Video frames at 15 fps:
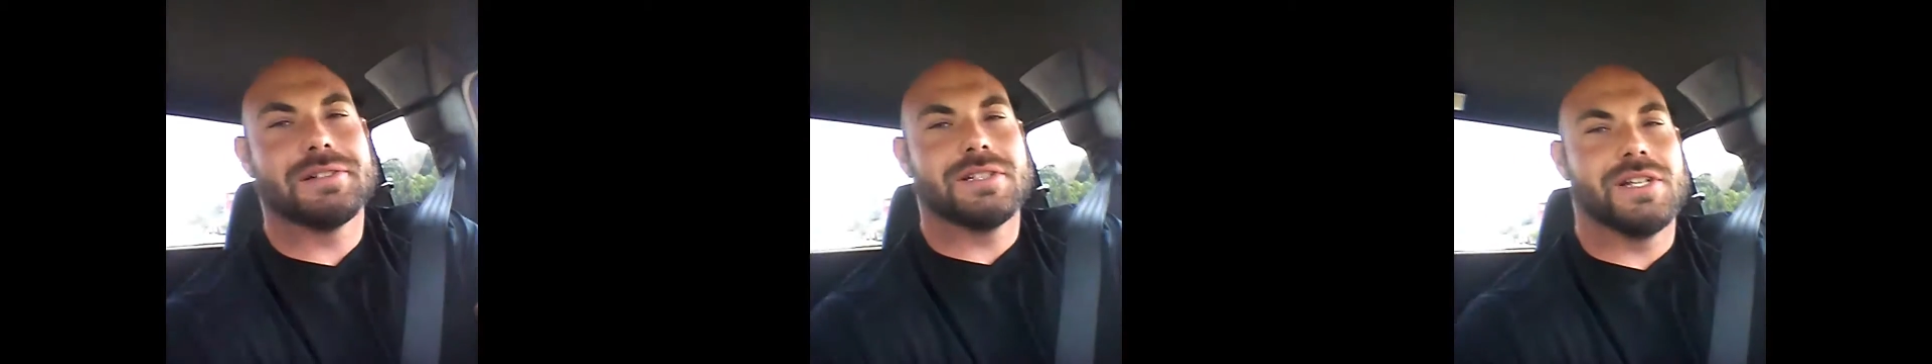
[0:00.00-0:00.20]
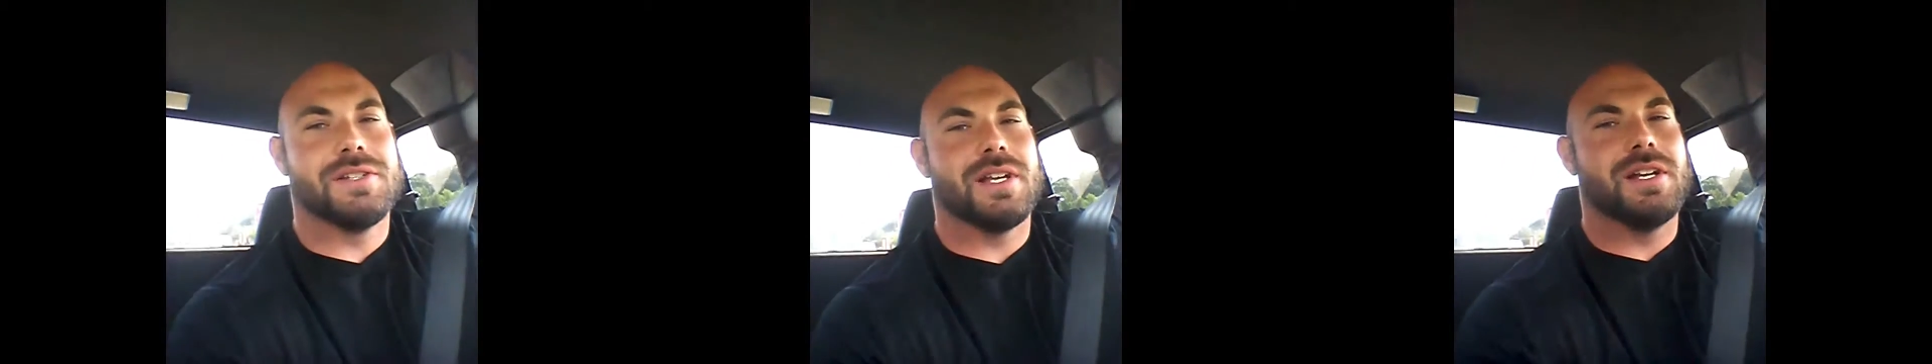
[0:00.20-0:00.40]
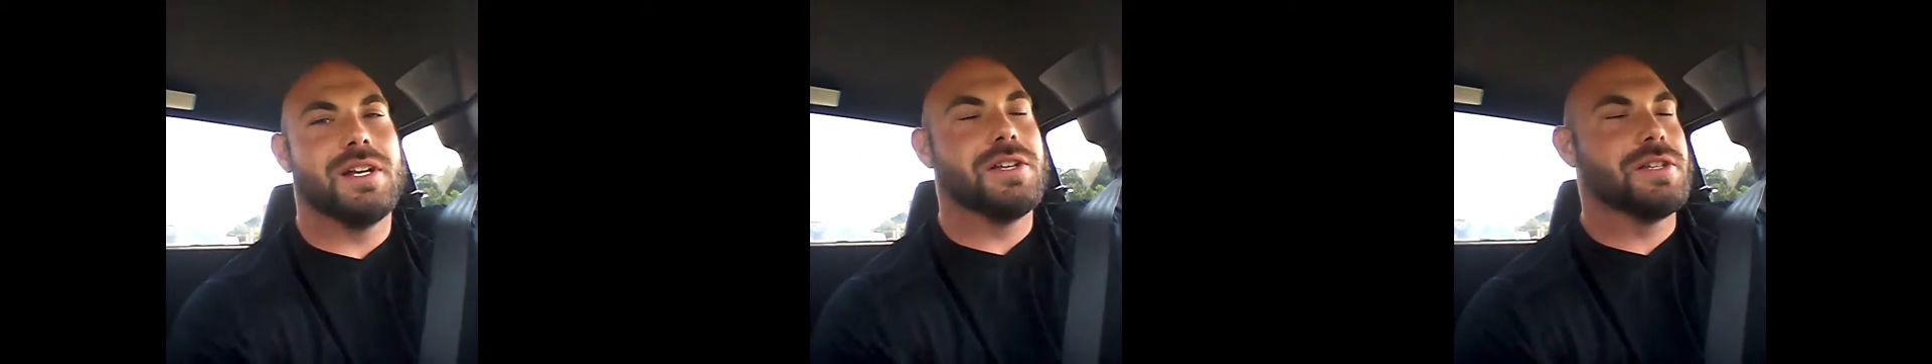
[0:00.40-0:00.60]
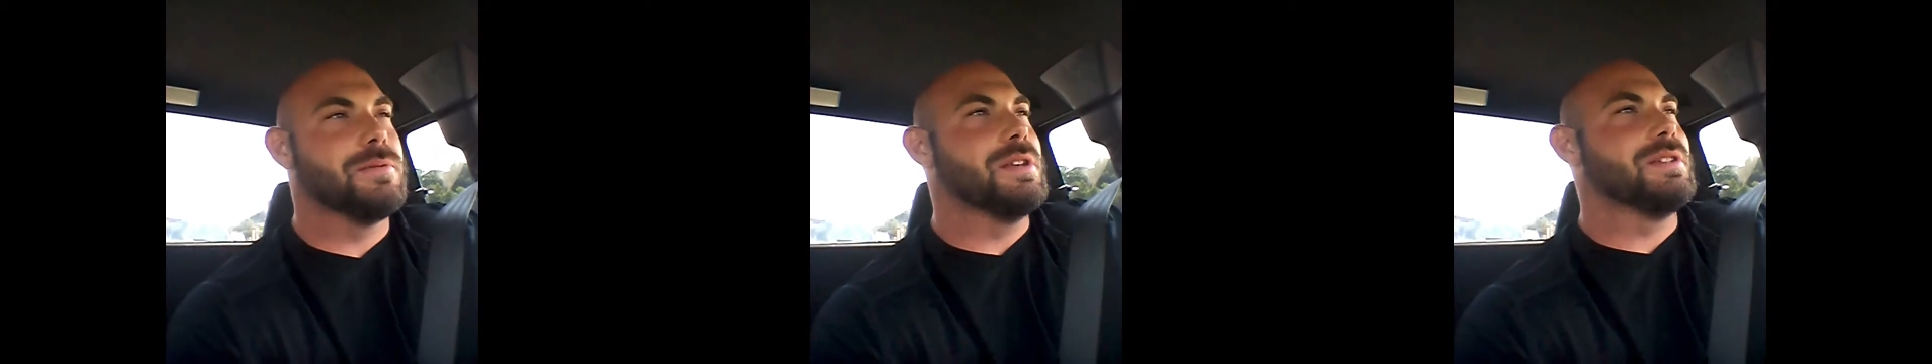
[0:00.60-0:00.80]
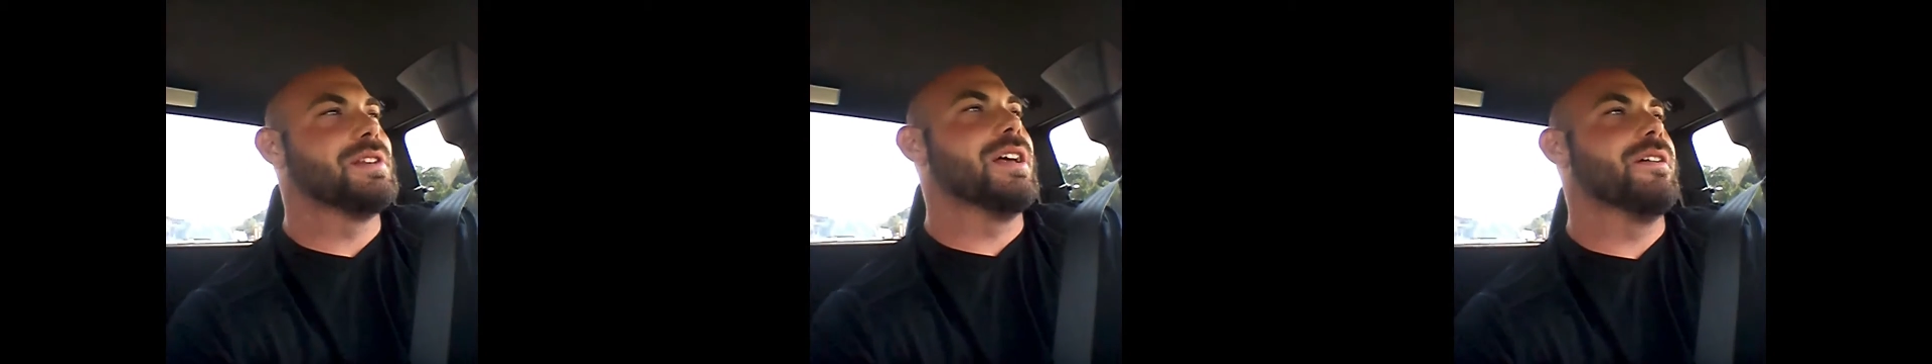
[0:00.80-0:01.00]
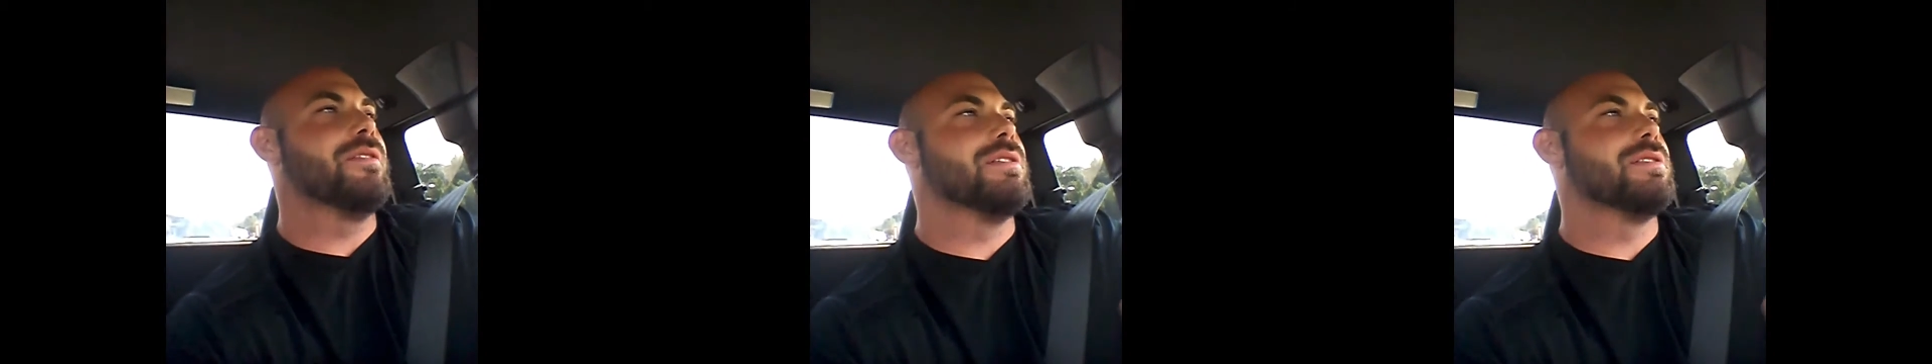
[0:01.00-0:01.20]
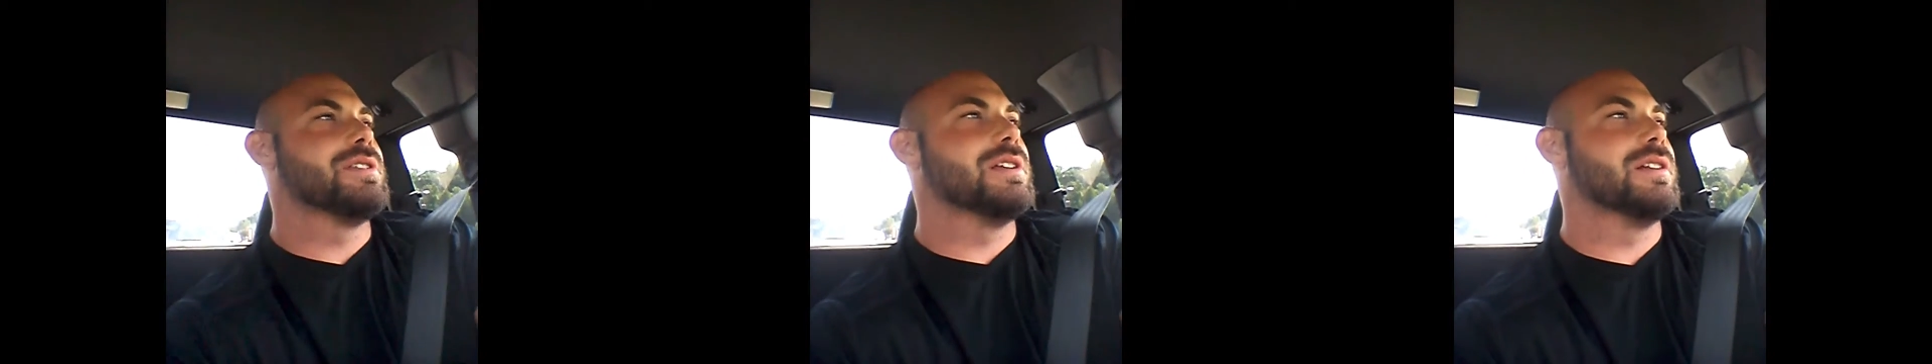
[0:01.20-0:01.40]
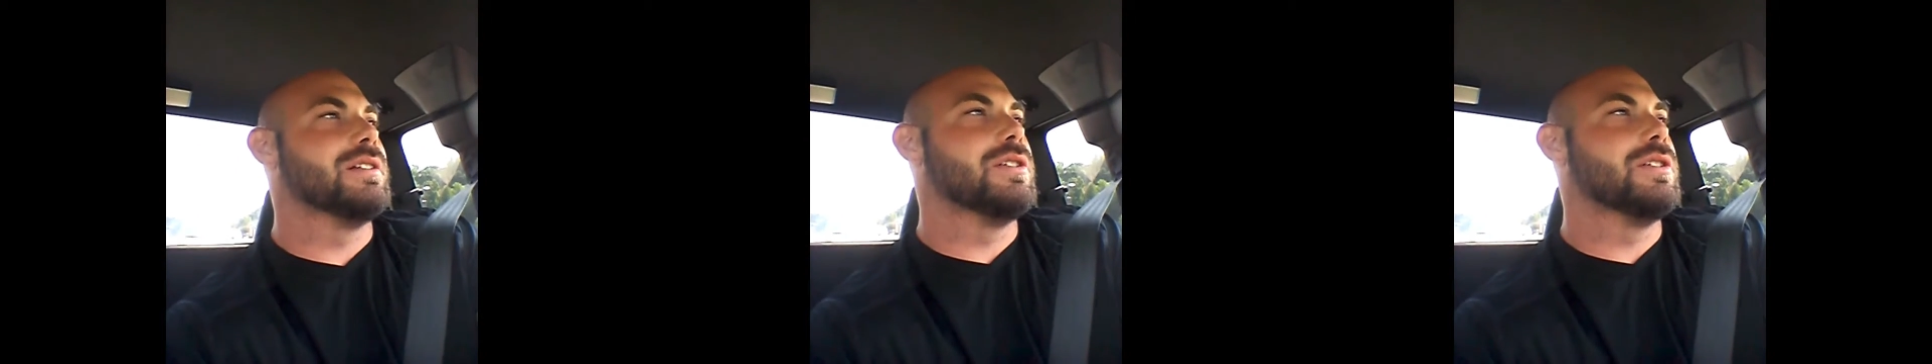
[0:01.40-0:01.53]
because I noticed myself I was in